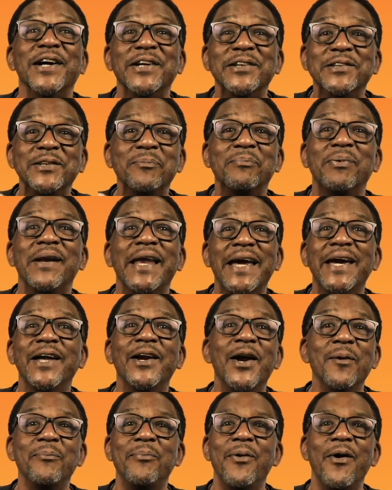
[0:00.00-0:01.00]
record to play
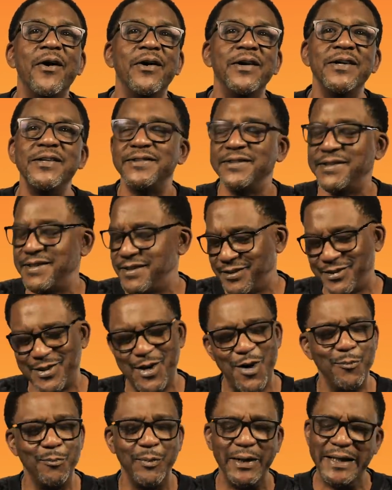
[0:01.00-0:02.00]
at our parties and it's going